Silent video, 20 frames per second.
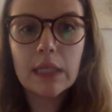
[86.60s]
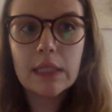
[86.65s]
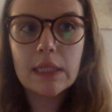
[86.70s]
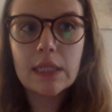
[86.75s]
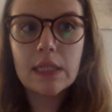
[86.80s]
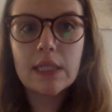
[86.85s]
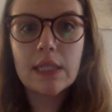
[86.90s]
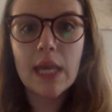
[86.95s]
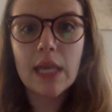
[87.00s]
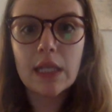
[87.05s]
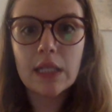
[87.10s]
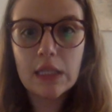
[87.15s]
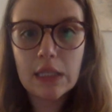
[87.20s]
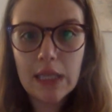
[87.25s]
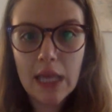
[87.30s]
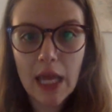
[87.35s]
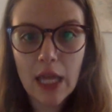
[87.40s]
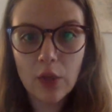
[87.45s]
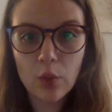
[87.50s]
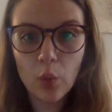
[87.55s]
saying
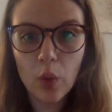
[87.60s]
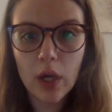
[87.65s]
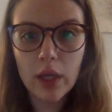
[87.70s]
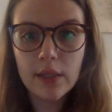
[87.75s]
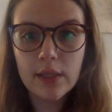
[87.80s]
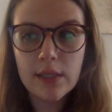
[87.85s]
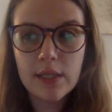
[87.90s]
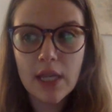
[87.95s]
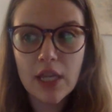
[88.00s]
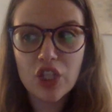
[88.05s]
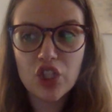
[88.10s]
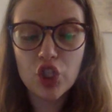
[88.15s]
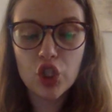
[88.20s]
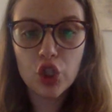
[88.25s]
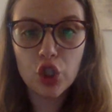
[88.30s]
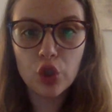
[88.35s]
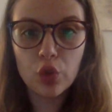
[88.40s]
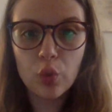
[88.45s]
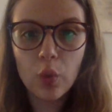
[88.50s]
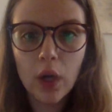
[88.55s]
10 ones and
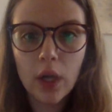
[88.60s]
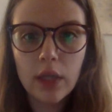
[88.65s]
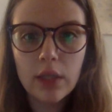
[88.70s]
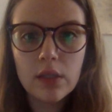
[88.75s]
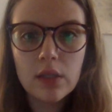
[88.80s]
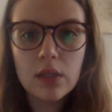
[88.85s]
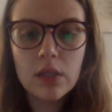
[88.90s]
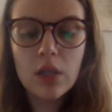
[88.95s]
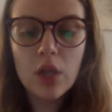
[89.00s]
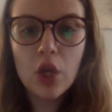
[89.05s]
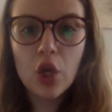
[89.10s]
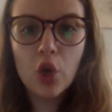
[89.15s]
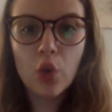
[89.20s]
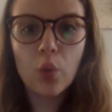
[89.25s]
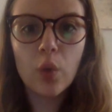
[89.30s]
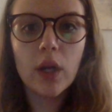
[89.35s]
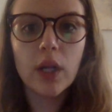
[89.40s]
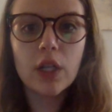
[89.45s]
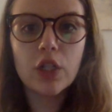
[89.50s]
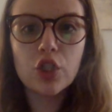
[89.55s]
2 ones,
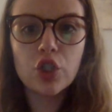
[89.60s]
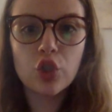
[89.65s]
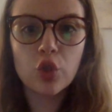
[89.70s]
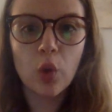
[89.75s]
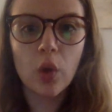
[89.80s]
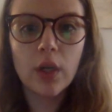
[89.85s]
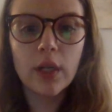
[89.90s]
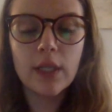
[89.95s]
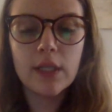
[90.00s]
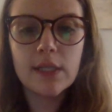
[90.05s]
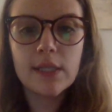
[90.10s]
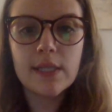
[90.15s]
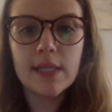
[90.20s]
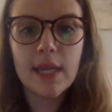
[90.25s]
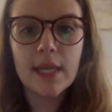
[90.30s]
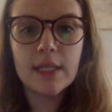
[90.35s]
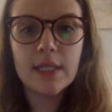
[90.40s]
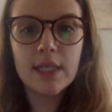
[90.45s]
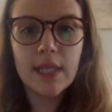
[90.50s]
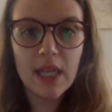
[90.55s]
we're going to shorten it and
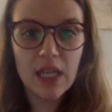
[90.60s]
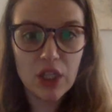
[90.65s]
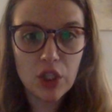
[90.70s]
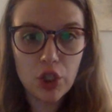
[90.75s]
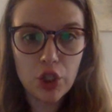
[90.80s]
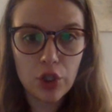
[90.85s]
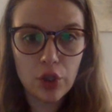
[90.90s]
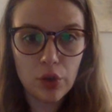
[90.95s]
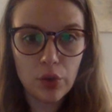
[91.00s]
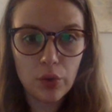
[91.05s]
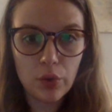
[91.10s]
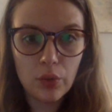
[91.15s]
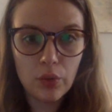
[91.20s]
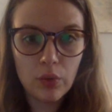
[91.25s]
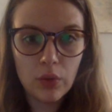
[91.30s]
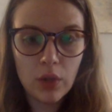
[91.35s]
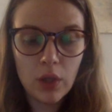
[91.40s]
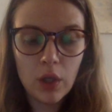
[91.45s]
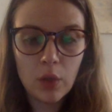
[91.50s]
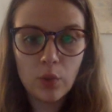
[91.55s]
say 10 2.
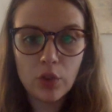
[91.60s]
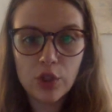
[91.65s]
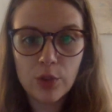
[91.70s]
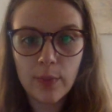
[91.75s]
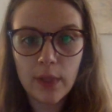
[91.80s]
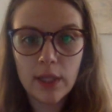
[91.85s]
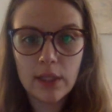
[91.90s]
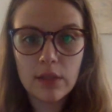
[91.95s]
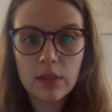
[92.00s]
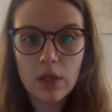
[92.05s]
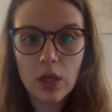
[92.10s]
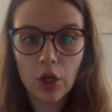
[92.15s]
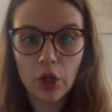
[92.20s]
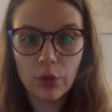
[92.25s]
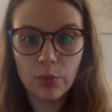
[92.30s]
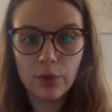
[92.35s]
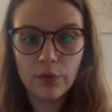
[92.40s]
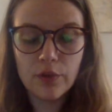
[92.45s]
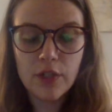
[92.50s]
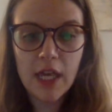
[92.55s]
Which means a
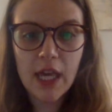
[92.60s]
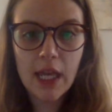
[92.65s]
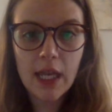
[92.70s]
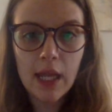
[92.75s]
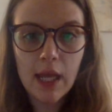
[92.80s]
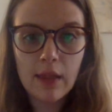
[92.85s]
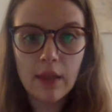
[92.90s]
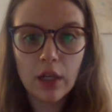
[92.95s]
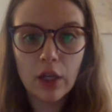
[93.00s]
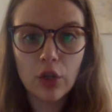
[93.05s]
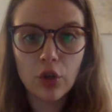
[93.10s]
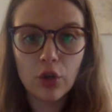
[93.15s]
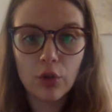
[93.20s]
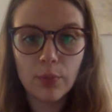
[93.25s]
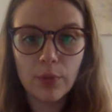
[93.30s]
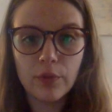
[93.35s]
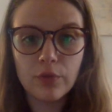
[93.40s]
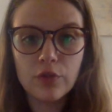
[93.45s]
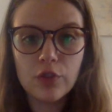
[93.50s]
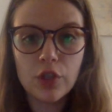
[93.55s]
group of 10 and then a group
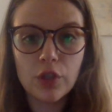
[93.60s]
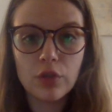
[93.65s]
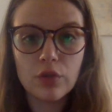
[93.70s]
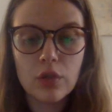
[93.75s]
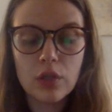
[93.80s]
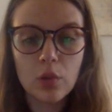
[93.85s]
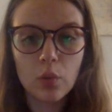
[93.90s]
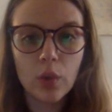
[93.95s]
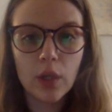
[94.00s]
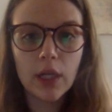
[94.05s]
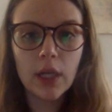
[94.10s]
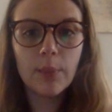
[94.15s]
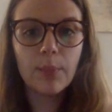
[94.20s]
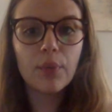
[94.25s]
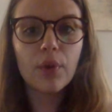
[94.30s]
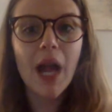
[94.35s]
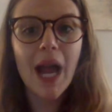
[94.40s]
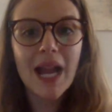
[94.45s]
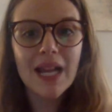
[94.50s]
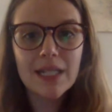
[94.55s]
of 2. So we're going to
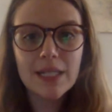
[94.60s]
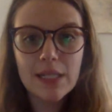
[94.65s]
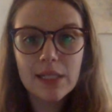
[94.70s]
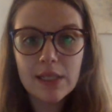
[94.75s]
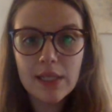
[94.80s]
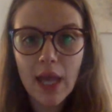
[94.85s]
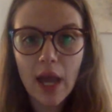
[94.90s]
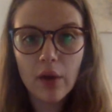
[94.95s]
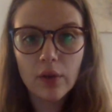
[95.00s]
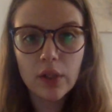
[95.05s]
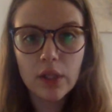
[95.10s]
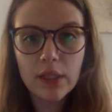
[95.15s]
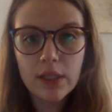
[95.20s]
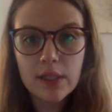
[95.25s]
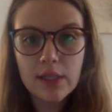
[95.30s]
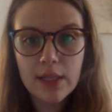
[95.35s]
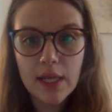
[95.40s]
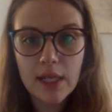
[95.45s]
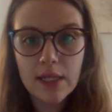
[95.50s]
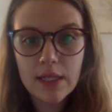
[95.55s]
practice counting the
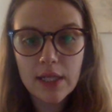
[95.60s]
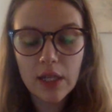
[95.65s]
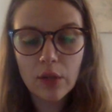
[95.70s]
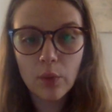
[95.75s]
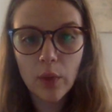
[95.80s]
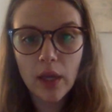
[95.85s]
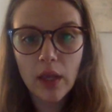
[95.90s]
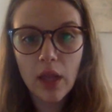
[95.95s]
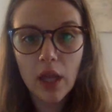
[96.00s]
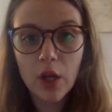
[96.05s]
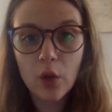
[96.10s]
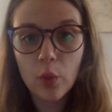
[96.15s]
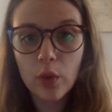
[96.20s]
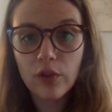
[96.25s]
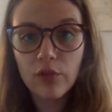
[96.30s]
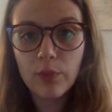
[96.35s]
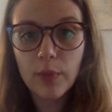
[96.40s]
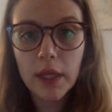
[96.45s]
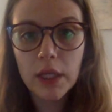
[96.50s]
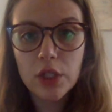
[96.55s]
say 10 way like
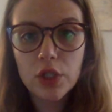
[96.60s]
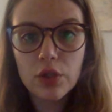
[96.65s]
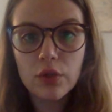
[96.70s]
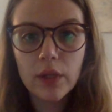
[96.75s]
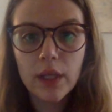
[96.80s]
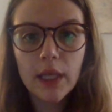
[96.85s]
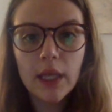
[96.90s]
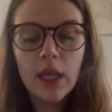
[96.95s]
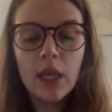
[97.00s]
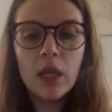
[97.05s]
we've been doing,